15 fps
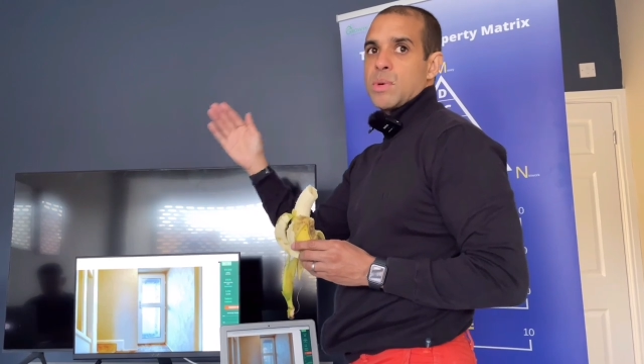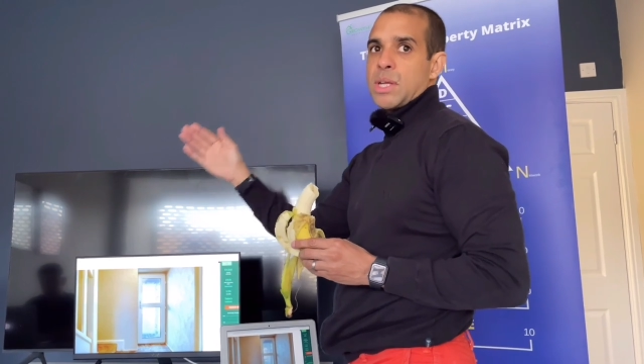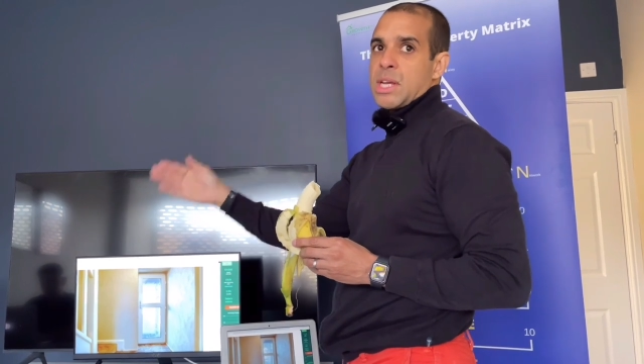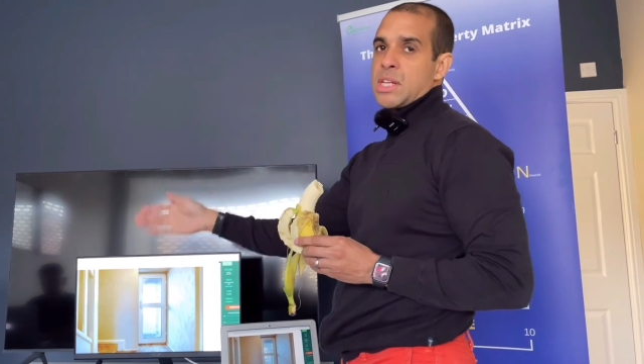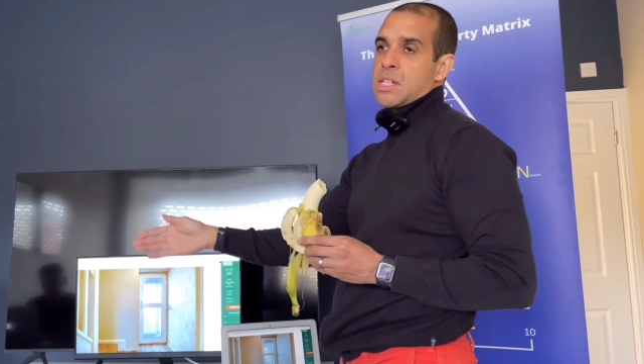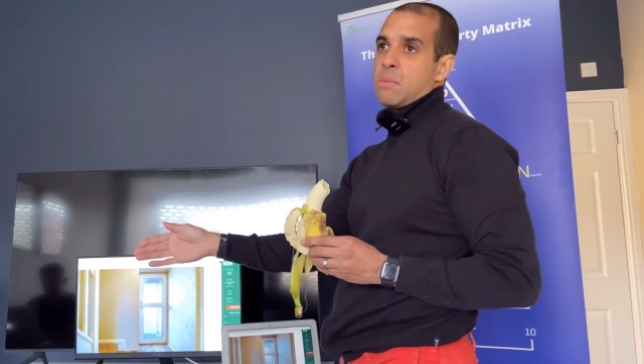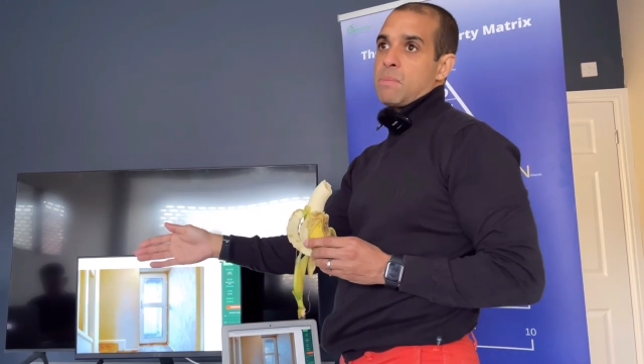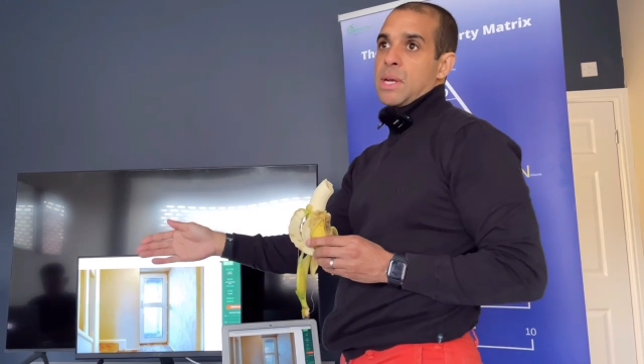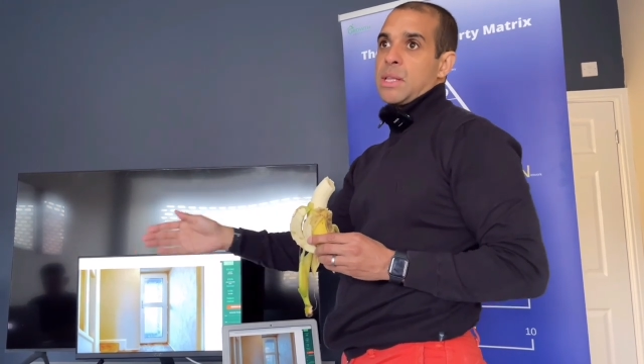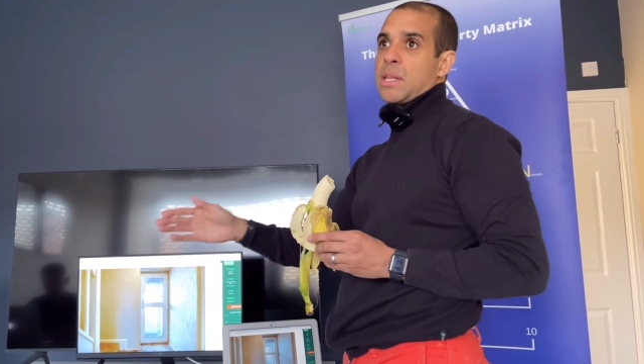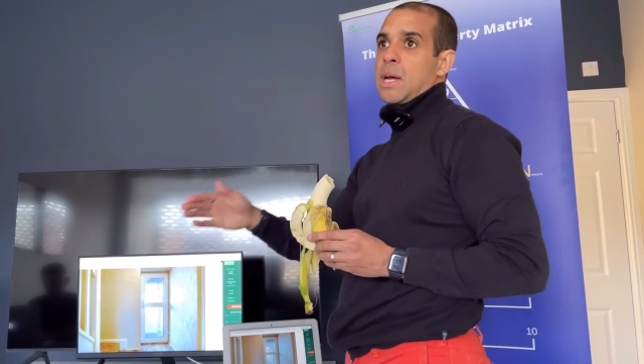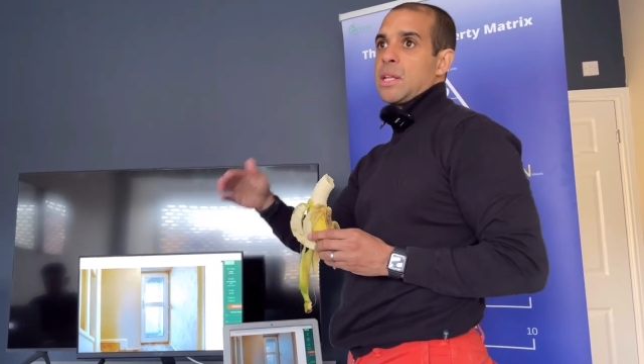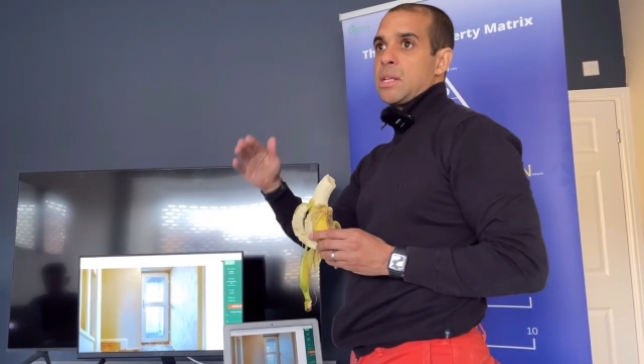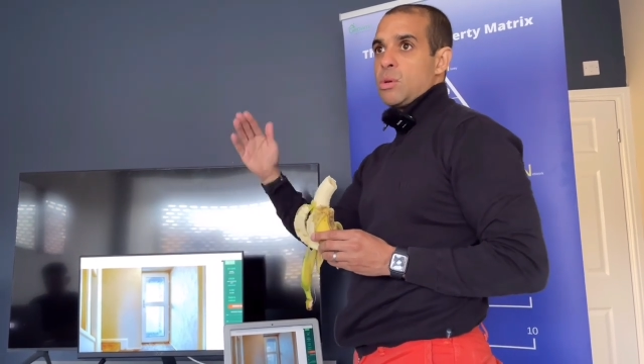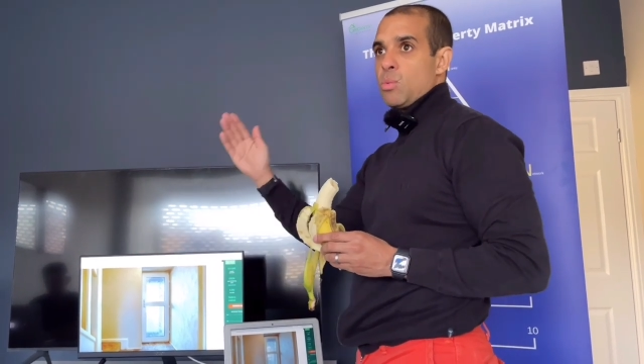with the kitchen being
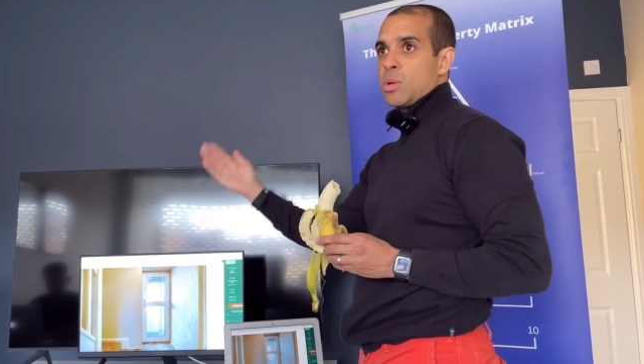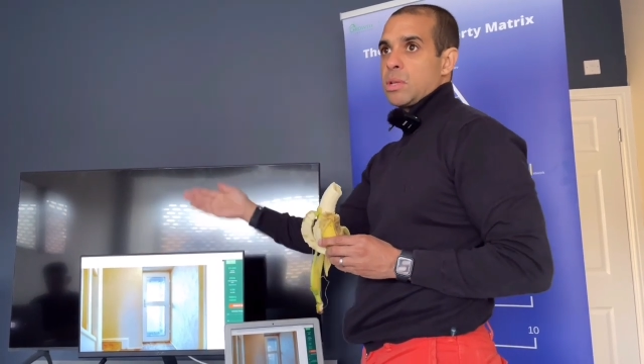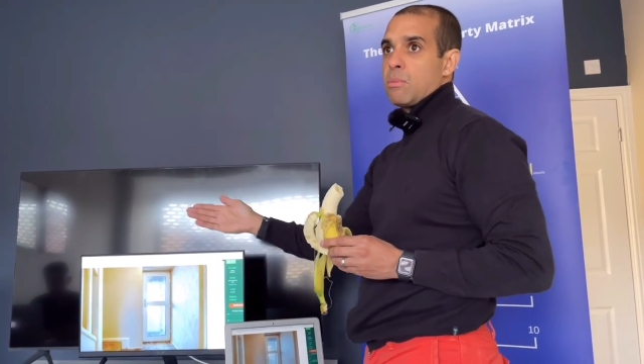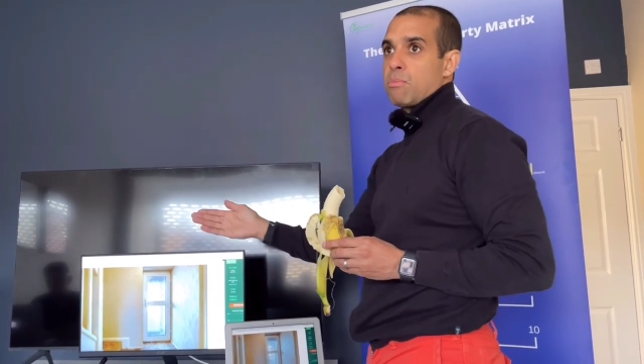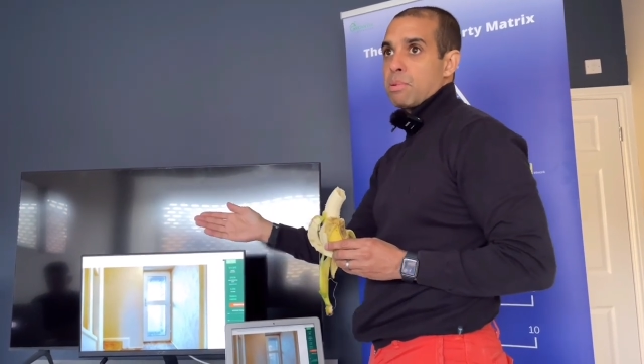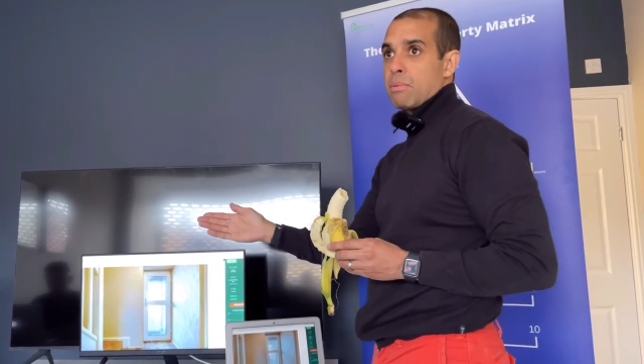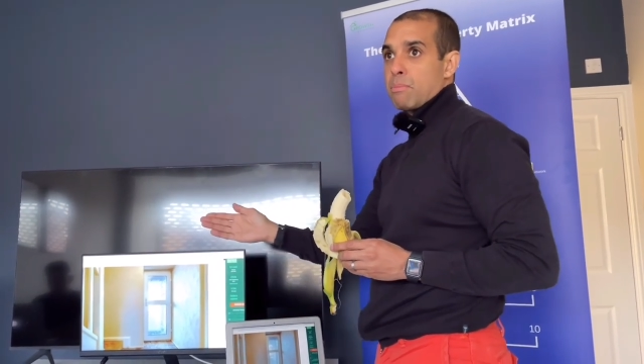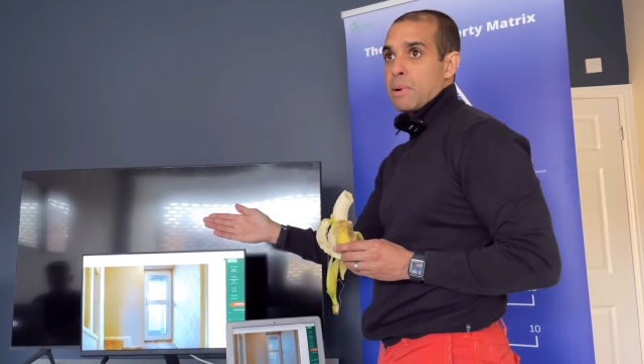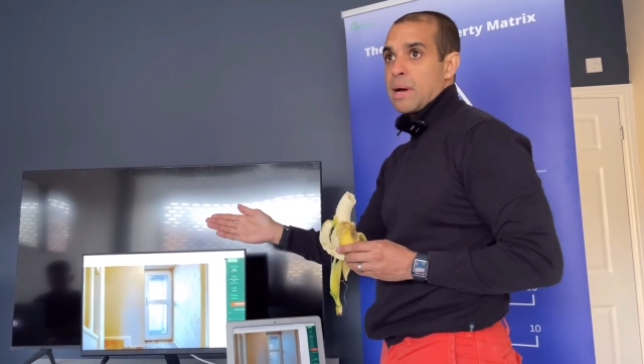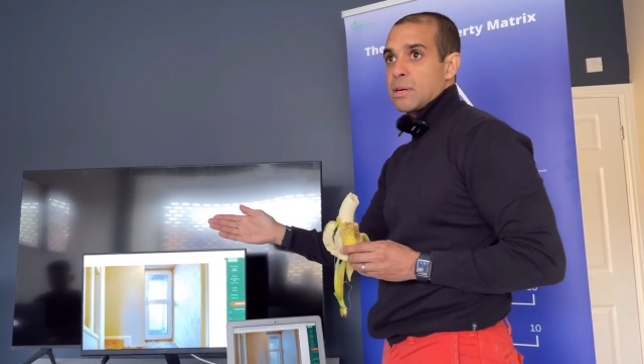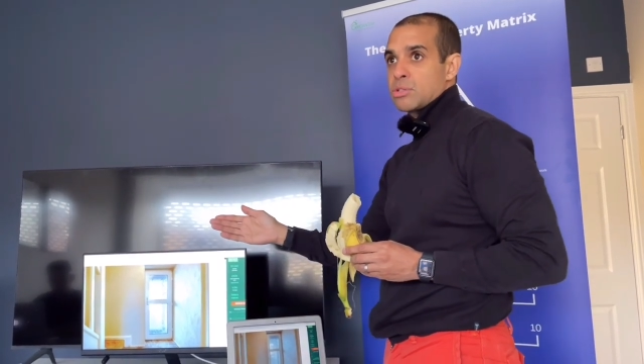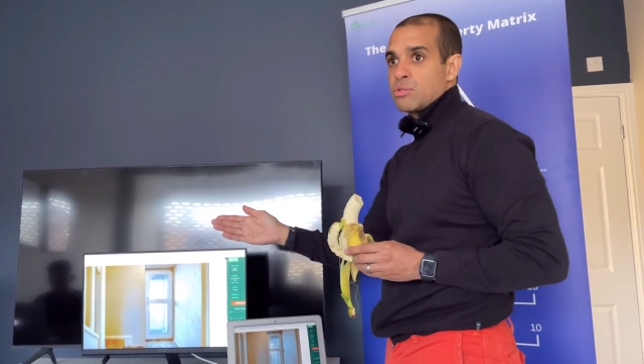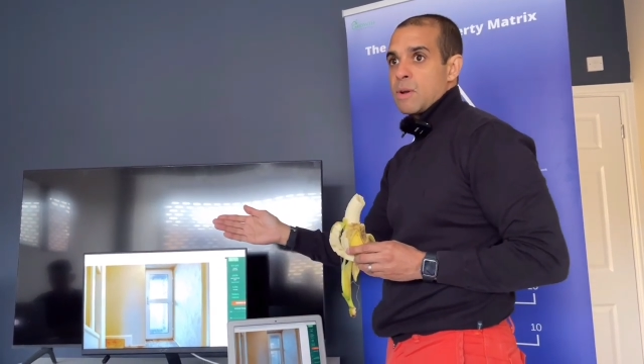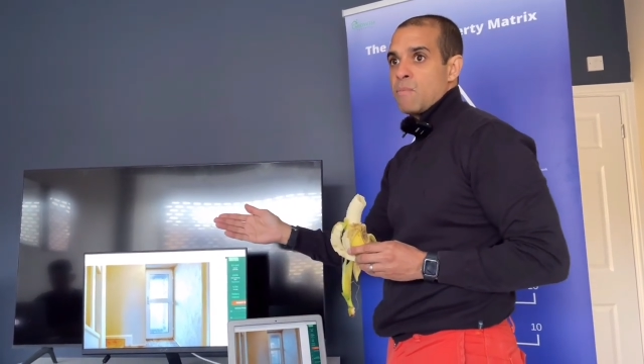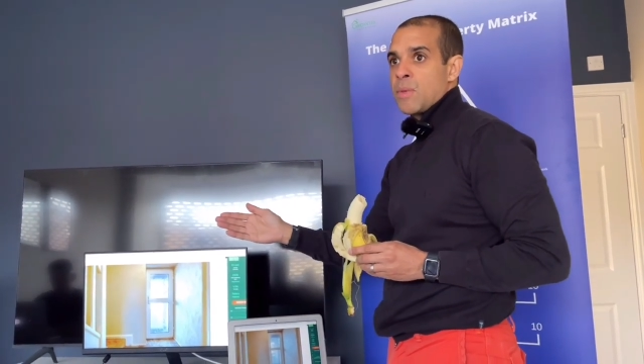done than you would the
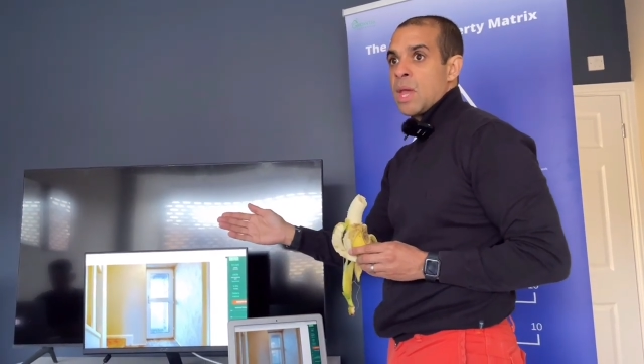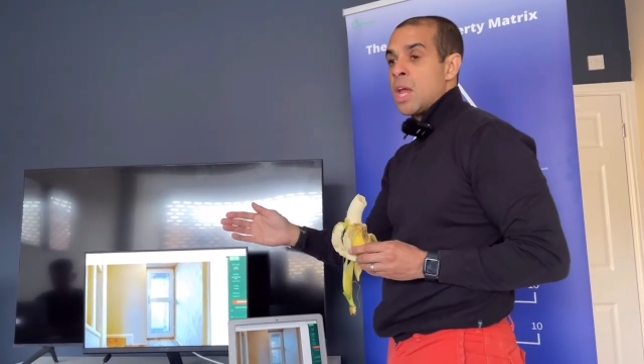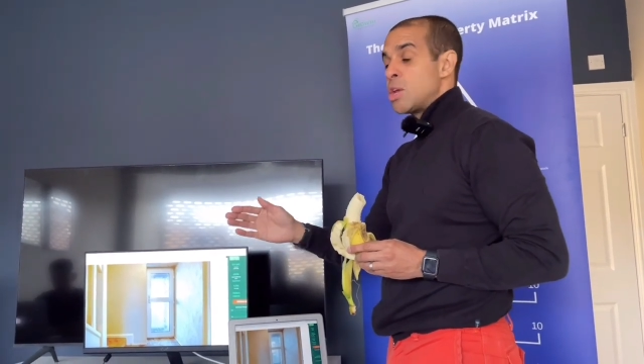plastering.